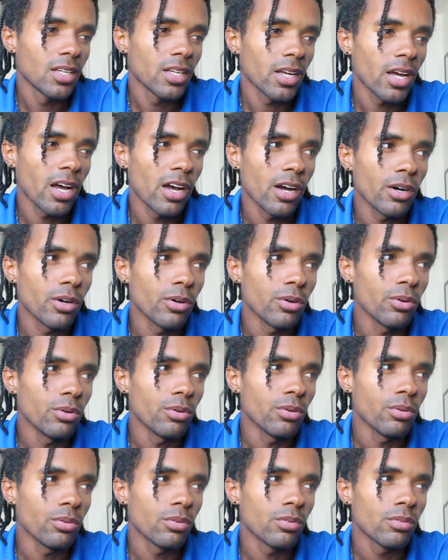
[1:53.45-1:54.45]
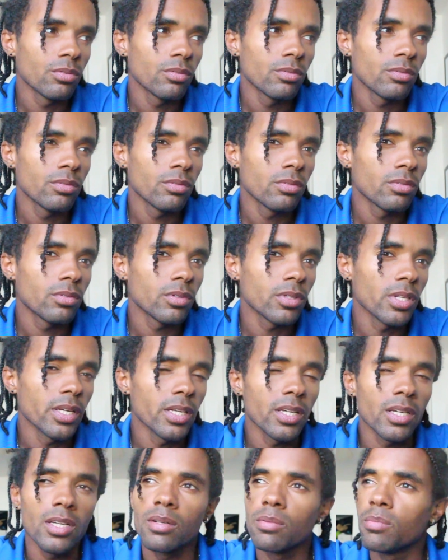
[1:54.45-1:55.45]
how,
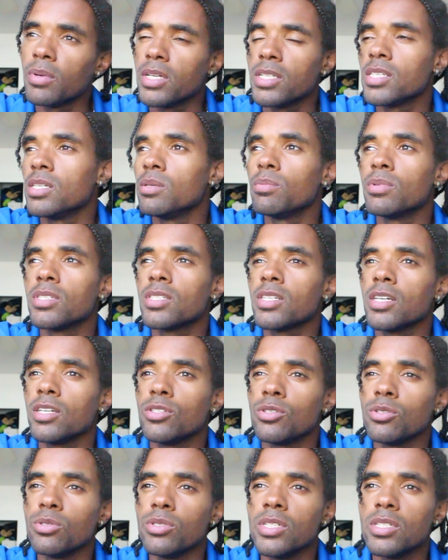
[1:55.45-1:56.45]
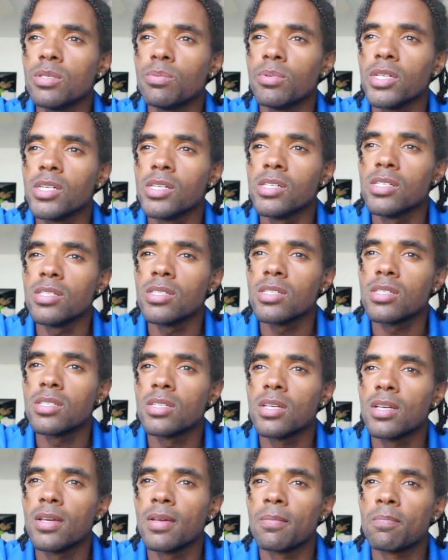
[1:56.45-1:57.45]
my sleeping schedule is, because
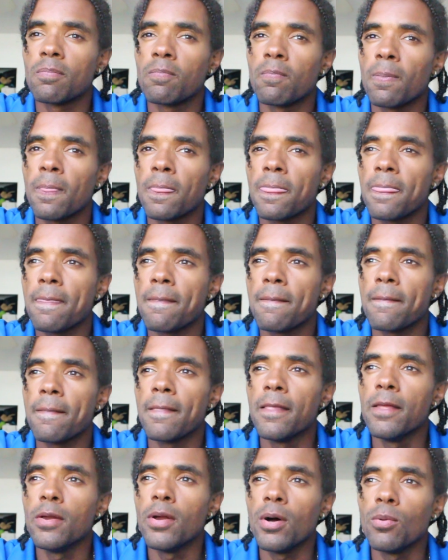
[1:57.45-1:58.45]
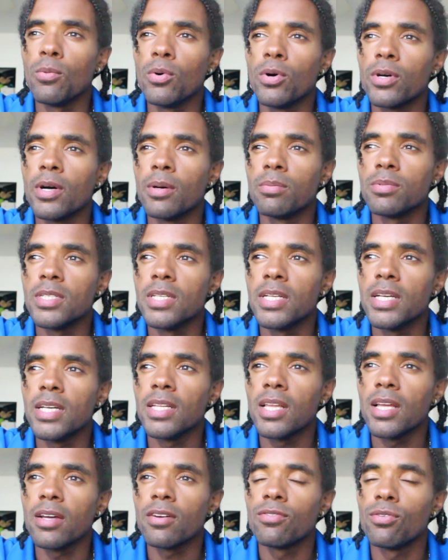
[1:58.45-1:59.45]
I woke up today
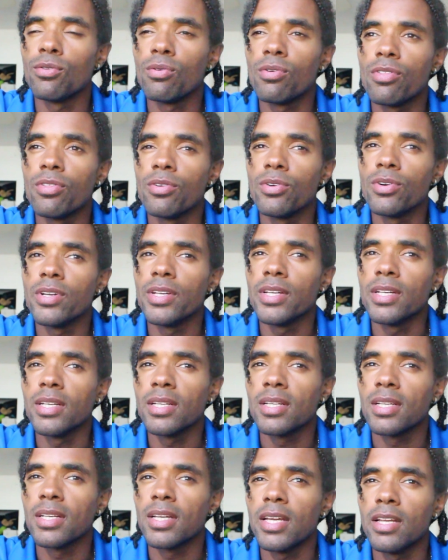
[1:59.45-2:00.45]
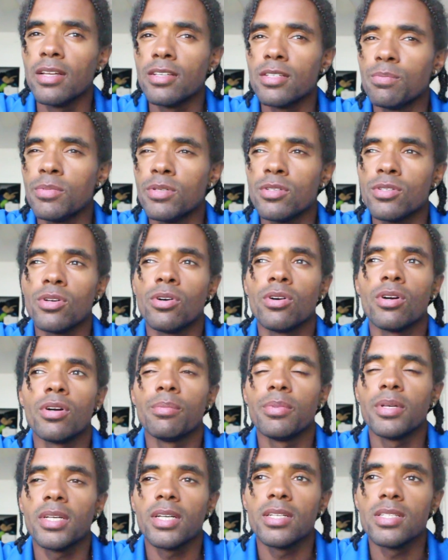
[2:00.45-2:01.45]
at 4:30, and it's bizarre
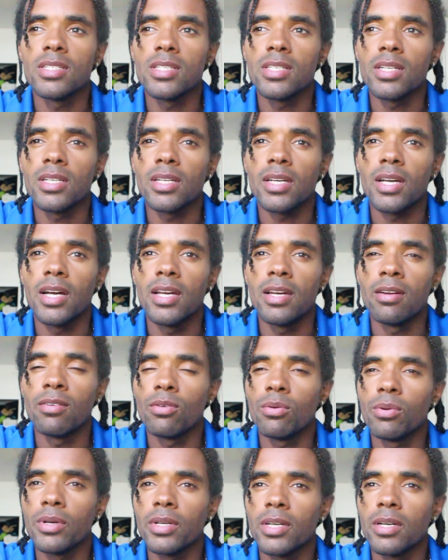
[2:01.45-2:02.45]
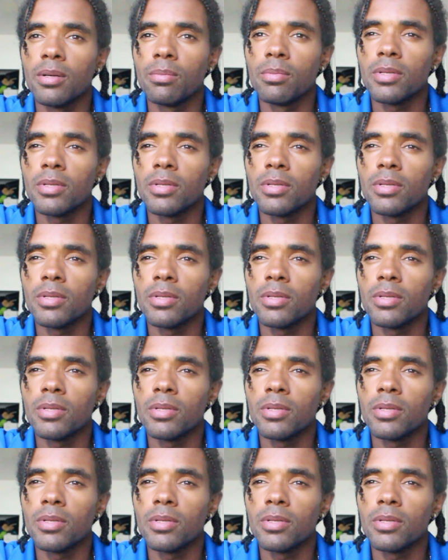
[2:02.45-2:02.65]
because I never wake up